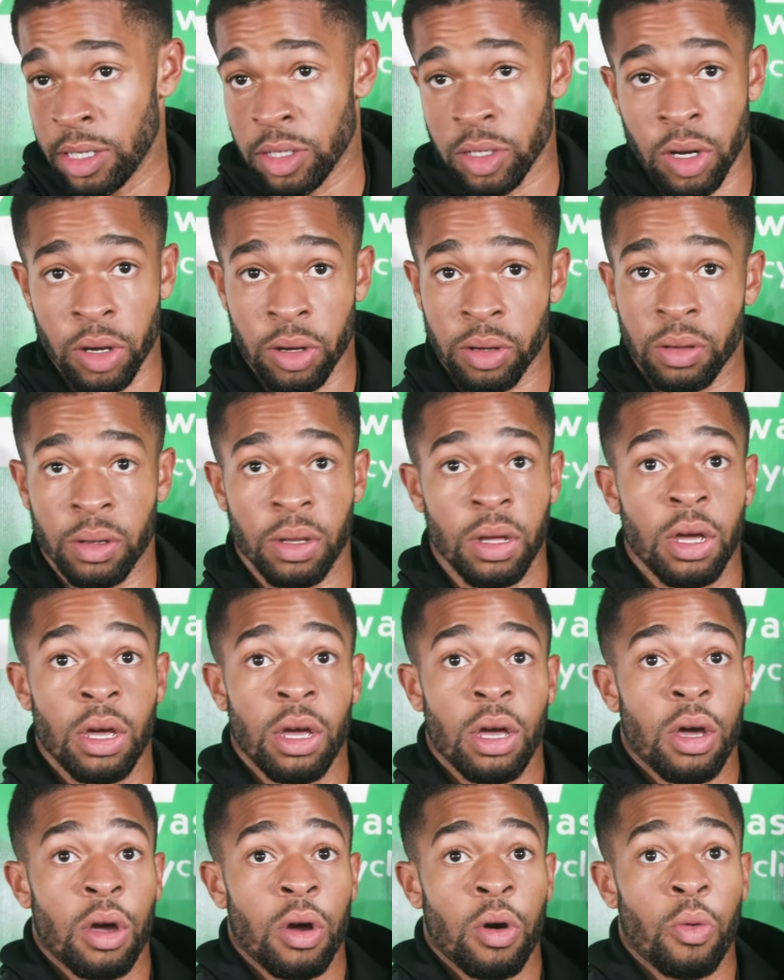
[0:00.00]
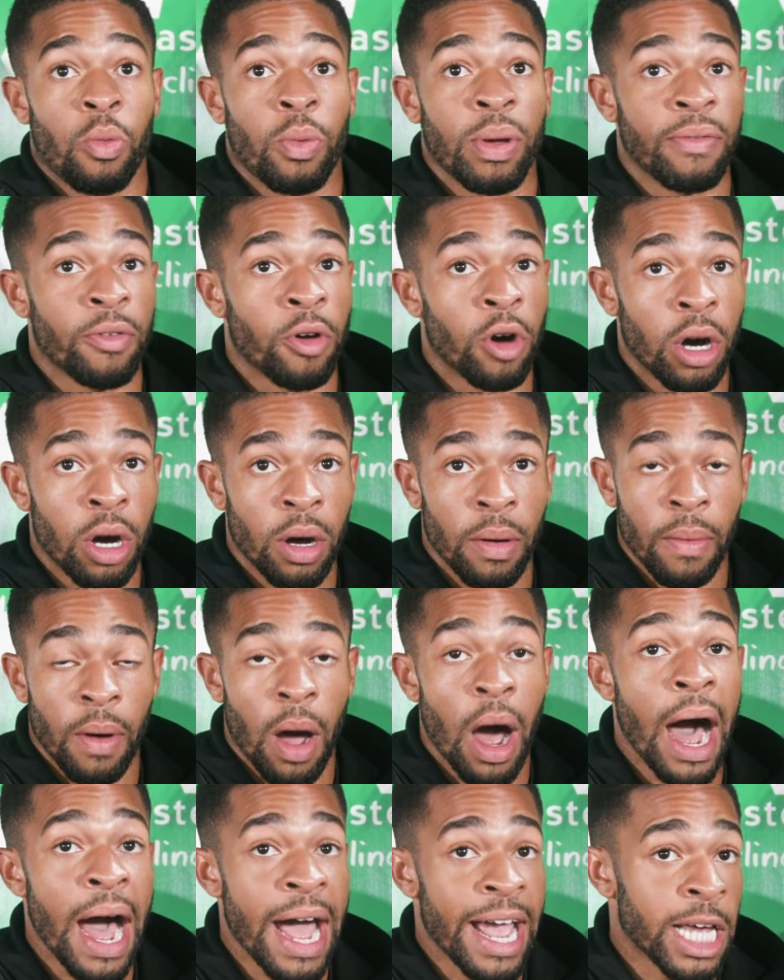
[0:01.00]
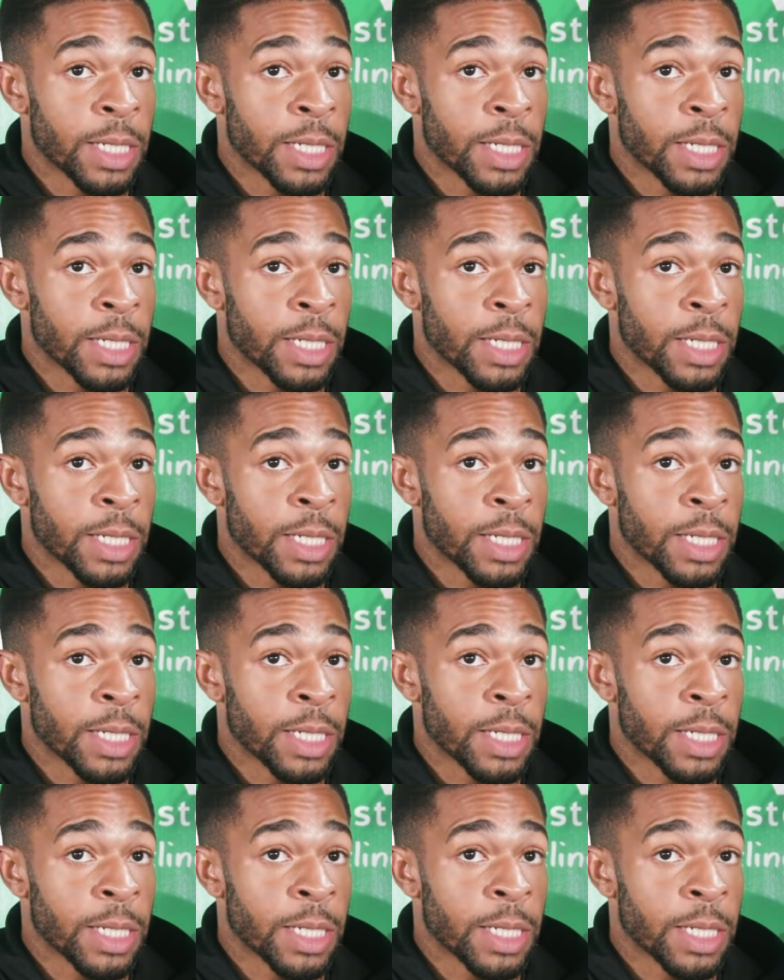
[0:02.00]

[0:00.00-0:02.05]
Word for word: So we've got high